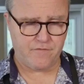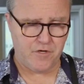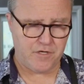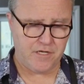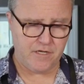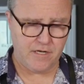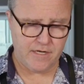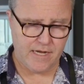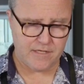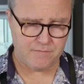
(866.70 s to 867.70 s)
of cooking, and
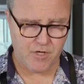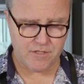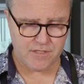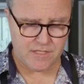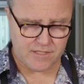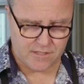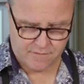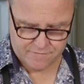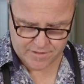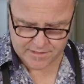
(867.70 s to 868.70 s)
it has Maldon sea
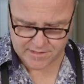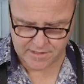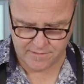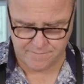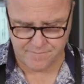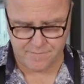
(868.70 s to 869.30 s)
salt flakes in it.